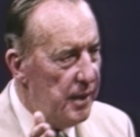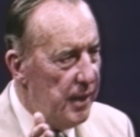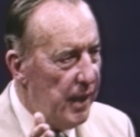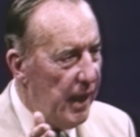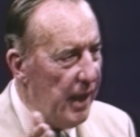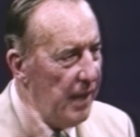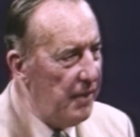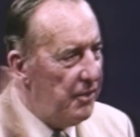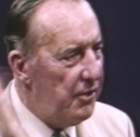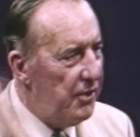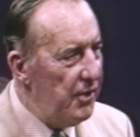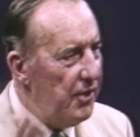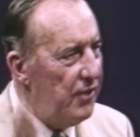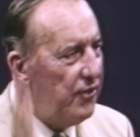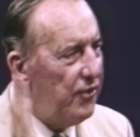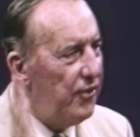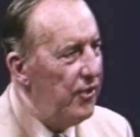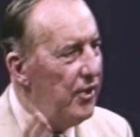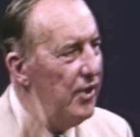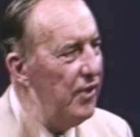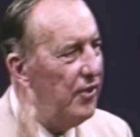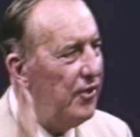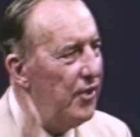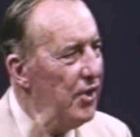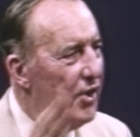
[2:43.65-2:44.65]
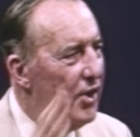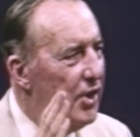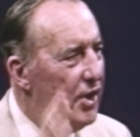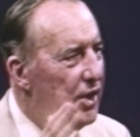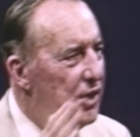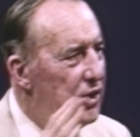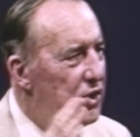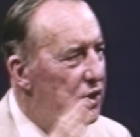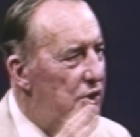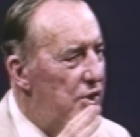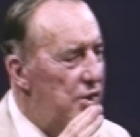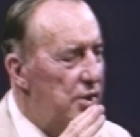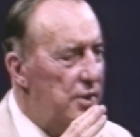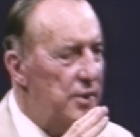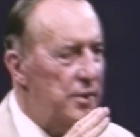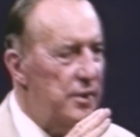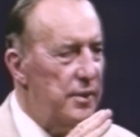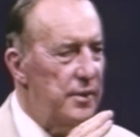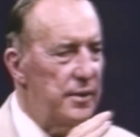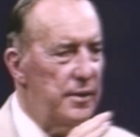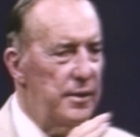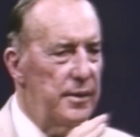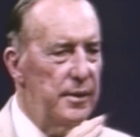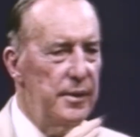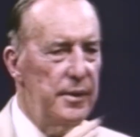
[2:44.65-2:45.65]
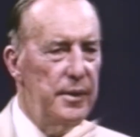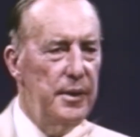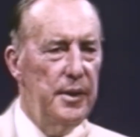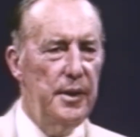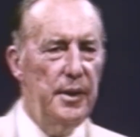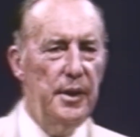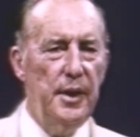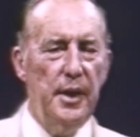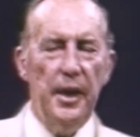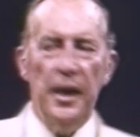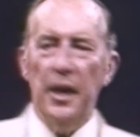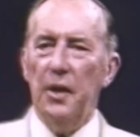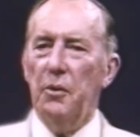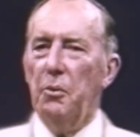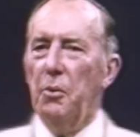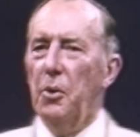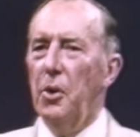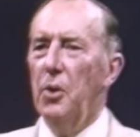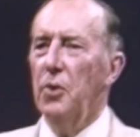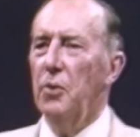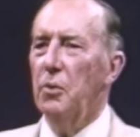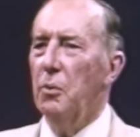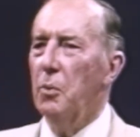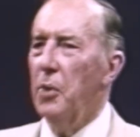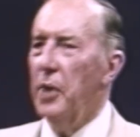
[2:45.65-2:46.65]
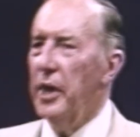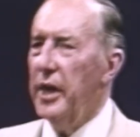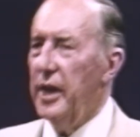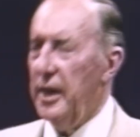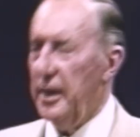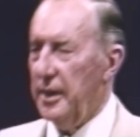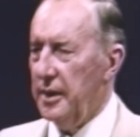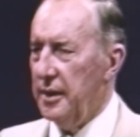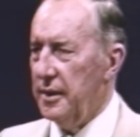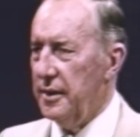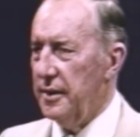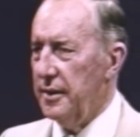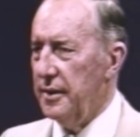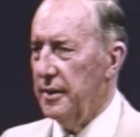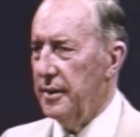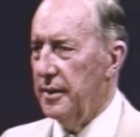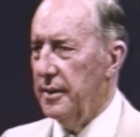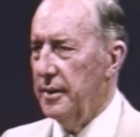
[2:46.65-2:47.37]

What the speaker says: And this is urgent. It won't wait.